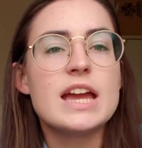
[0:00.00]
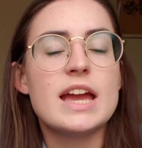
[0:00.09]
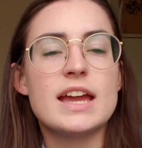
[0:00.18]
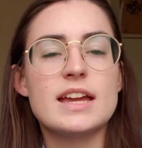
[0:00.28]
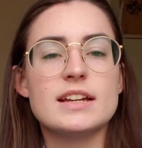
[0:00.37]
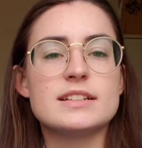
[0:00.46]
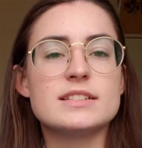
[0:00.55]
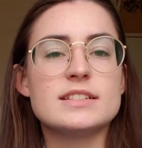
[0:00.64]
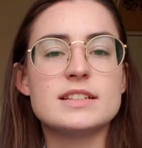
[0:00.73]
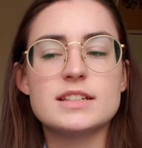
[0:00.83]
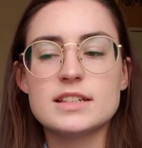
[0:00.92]

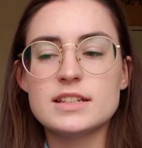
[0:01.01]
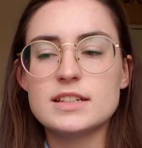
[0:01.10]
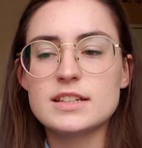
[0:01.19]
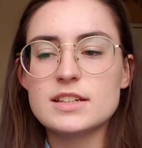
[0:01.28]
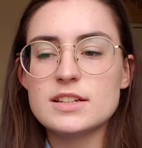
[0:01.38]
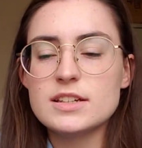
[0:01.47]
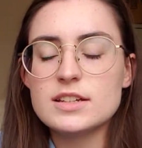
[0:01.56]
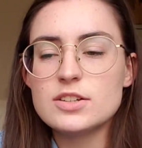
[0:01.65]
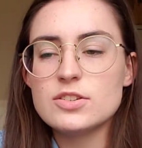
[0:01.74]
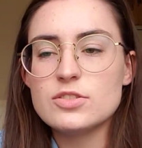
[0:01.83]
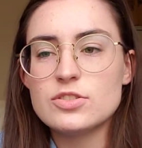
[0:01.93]
And
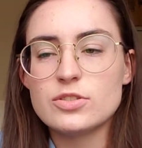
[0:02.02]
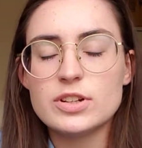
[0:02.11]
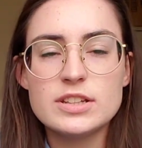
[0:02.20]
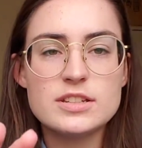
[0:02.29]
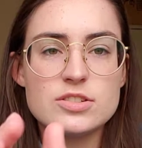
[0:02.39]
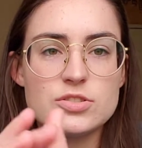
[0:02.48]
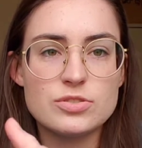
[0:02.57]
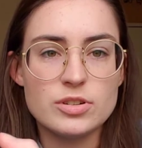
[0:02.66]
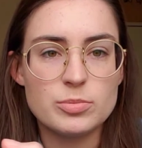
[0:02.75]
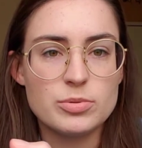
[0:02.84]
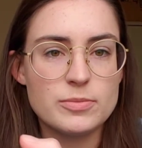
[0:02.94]
during this
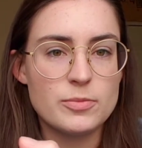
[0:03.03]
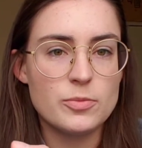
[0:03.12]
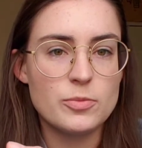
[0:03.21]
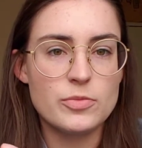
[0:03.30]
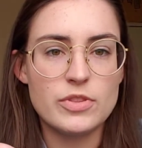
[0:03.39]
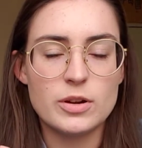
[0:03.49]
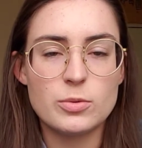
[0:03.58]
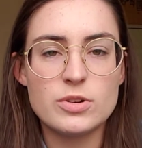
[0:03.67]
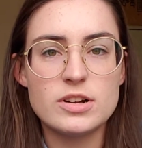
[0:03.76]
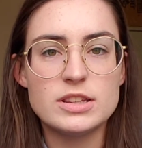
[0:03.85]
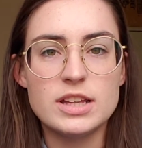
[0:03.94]
trip, there were
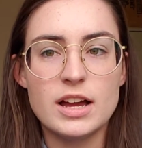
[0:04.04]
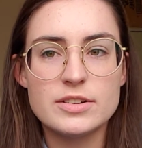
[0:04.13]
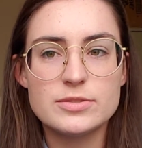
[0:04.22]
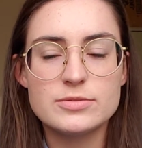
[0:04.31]
a lot